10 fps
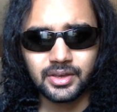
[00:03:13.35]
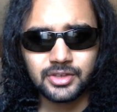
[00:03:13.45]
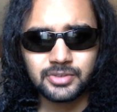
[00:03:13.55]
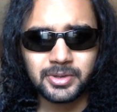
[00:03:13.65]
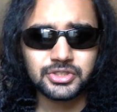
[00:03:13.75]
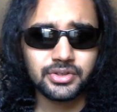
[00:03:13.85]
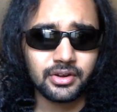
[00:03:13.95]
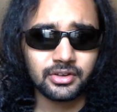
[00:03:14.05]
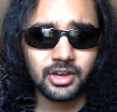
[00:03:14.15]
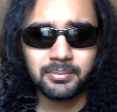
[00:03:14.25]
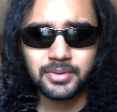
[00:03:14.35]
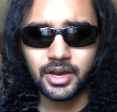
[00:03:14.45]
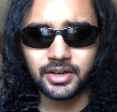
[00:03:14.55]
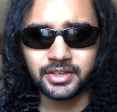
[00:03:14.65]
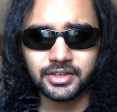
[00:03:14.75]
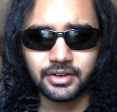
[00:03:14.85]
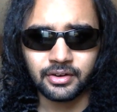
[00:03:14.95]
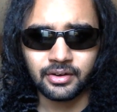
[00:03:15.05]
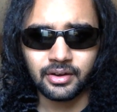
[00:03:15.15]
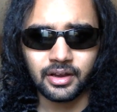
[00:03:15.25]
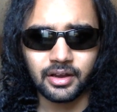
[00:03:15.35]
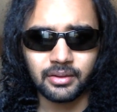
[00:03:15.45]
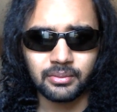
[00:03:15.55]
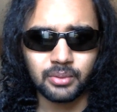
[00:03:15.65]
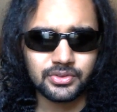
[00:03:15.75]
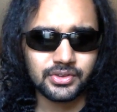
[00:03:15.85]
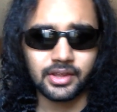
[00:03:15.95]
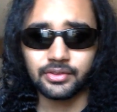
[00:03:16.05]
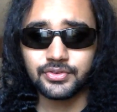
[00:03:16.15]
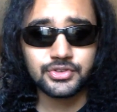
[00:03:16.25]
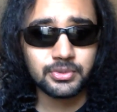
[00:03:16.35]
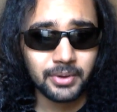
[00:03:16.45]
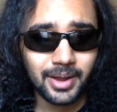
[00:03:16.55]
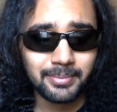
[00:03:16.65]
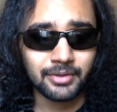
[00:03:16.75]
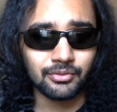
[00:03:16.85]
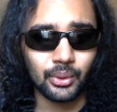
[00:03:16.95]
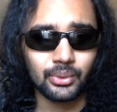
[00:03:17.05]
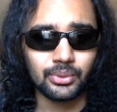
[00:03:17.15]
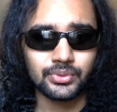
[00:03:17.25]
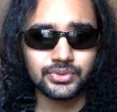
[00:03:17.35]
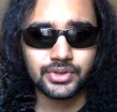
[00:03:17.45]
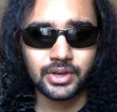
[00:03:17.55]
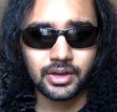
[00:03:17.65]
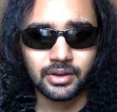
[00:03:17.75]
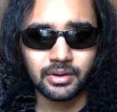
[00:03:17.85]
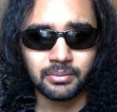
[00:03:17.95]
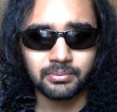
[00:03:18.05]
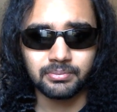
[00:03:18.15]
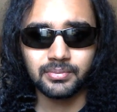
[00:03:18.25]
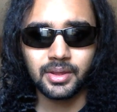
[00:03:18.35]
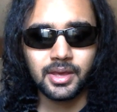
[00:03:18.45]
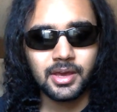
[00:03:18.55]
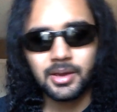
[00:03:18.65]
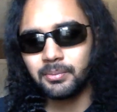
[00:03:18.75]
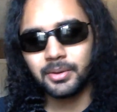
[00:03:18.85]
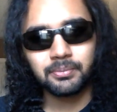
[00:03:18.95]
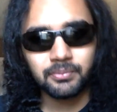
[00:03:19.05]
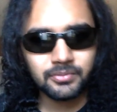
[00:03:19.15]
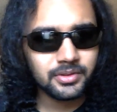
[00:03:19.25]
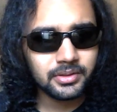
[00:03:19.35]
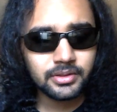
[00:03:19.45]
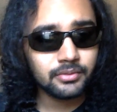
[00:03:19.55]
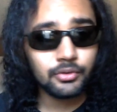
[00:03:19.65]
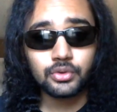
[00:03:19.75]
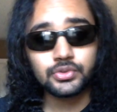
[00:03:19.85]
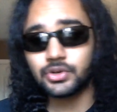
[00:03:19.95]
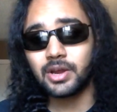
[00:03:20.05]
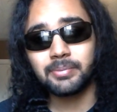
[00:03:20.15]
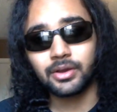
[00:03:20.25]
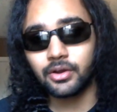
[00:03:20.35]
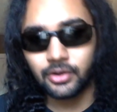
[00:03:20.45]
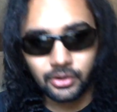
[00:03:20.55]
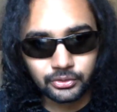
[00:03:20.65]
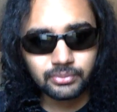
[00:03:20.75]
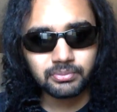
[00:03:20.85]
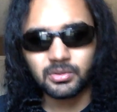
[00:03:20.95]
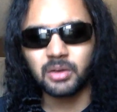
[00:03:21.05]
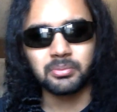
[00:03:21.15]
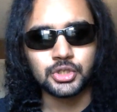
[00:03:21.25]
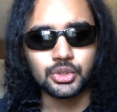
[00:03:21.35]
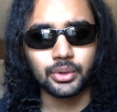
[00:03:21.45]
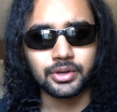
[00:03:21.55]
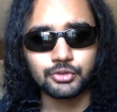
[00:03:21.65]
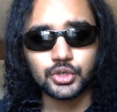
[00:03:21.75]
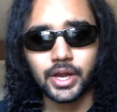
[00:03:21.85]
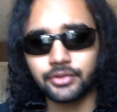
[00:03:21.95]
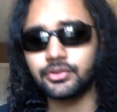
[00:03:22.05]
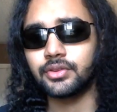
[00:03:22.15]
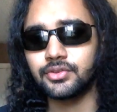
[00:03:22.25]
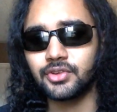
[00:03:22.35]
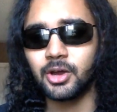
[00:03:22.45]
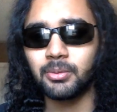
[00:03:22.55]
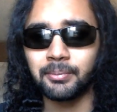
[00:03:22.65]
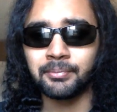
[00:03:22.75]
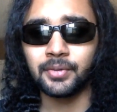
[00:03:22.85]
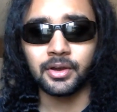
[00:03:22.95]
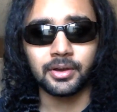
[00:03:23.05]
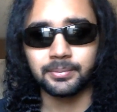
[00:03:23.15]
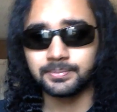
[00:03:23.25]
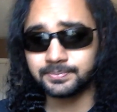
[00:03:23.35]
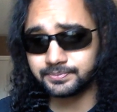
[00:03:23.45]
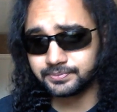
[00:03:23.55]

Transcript: especially on Come Not Here, uh, once again, super epic vocals on but the the vocals are epic on all on majority of tracks on this album. Um,